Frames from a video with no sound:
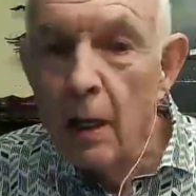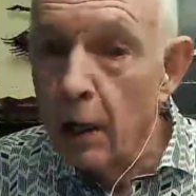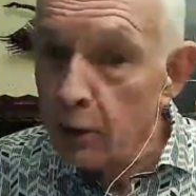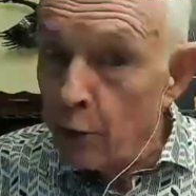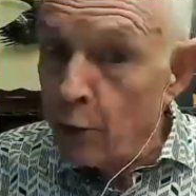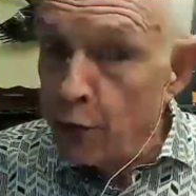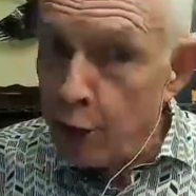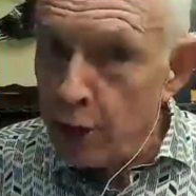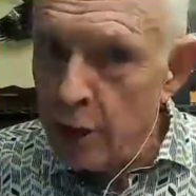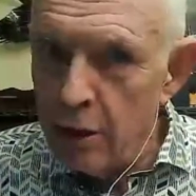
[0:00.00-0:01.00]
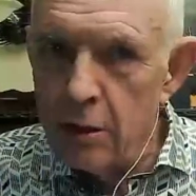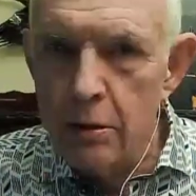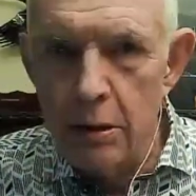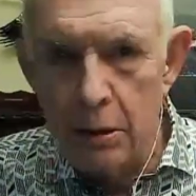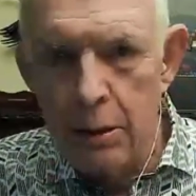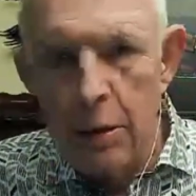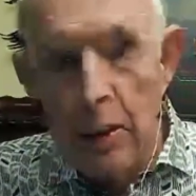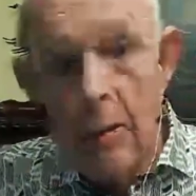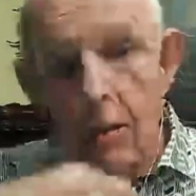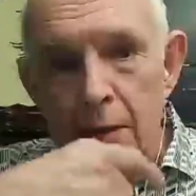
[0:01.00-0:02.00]
Although, third,
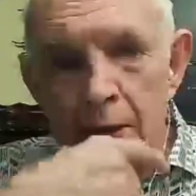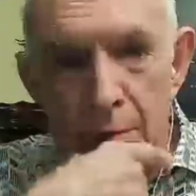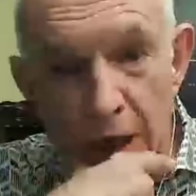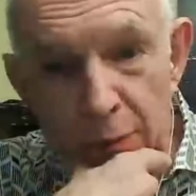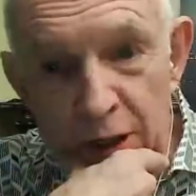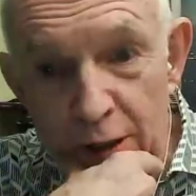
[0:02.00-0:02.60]
maybe